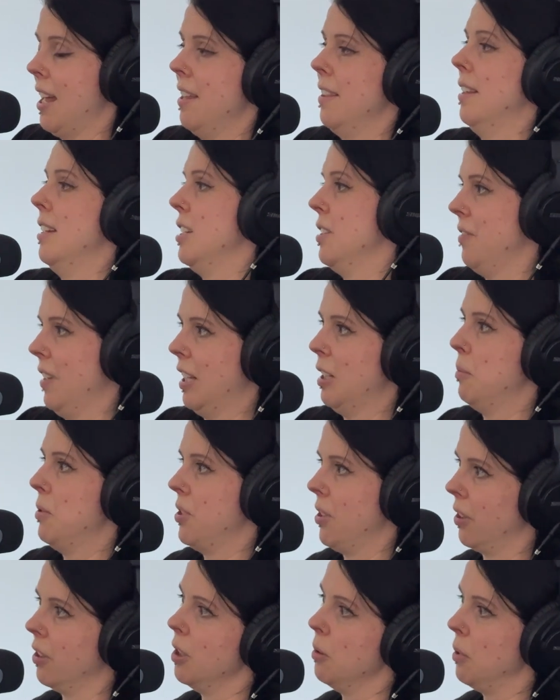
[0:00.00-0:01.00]
that developers
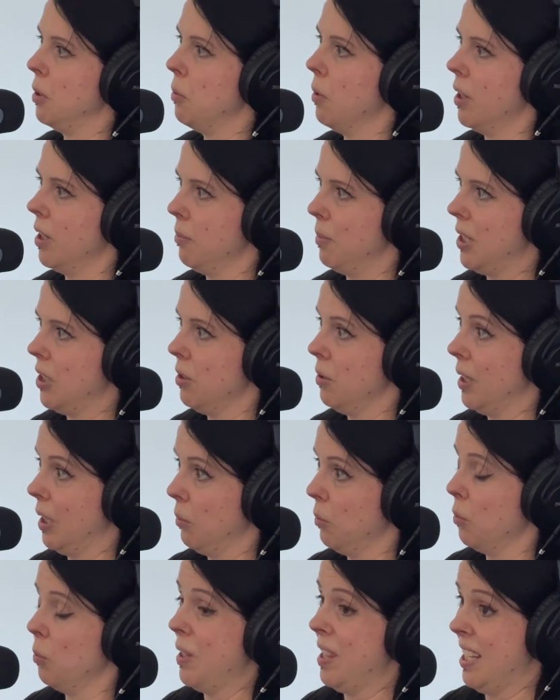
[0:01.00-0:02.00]
are going to want to be doing
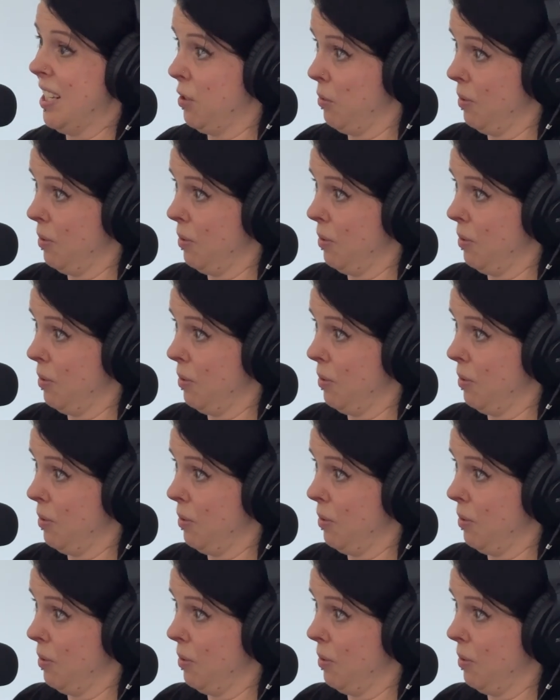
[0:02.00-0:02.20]
with these